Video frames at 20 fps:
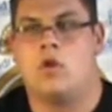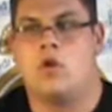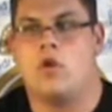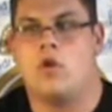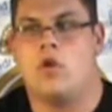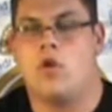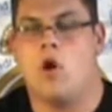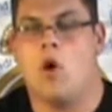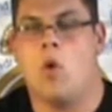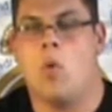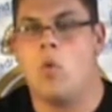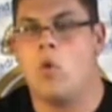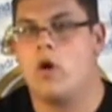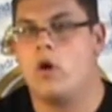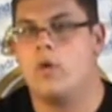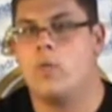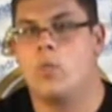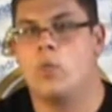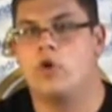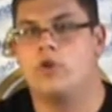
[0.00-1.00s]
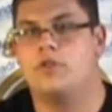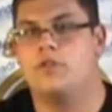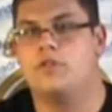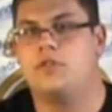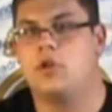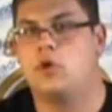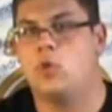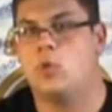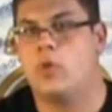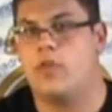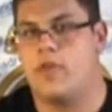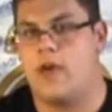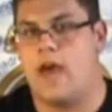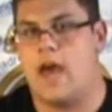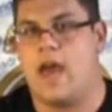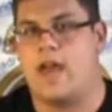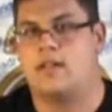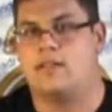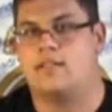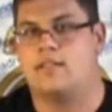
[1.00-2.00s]
No one would do
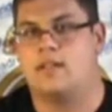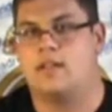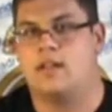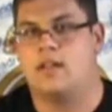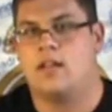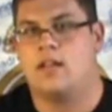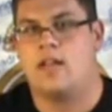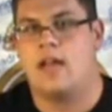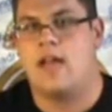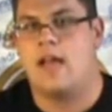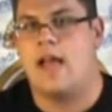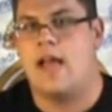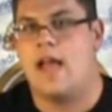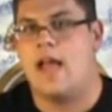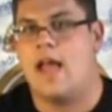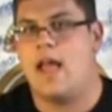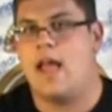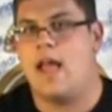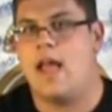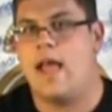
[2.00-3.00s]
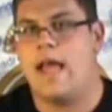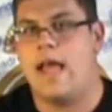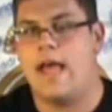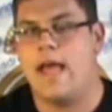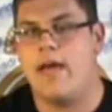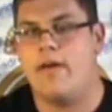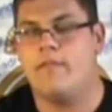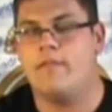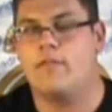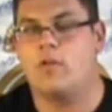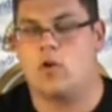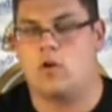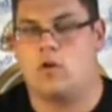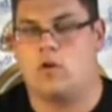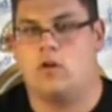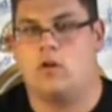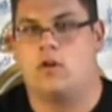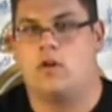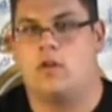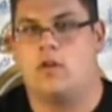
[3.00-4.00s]
that.
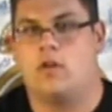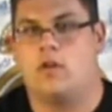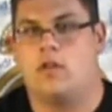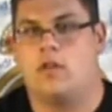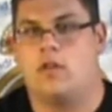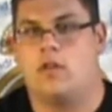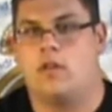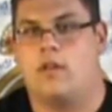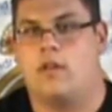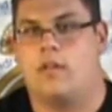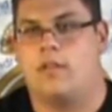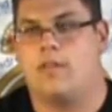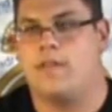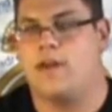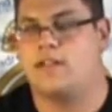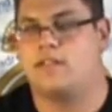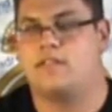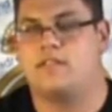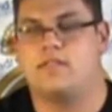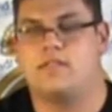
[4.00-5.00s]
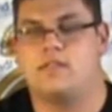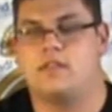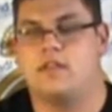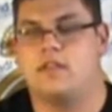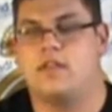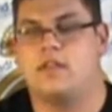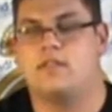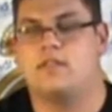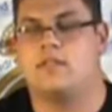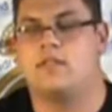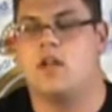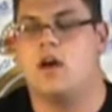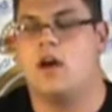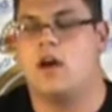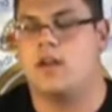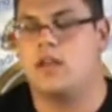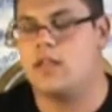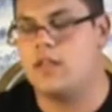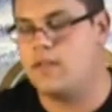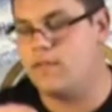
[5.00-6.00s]
Ever. That's
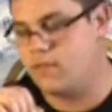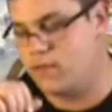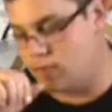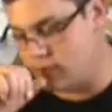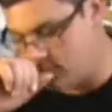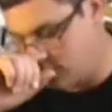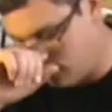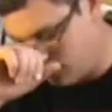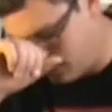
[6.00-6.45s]
not even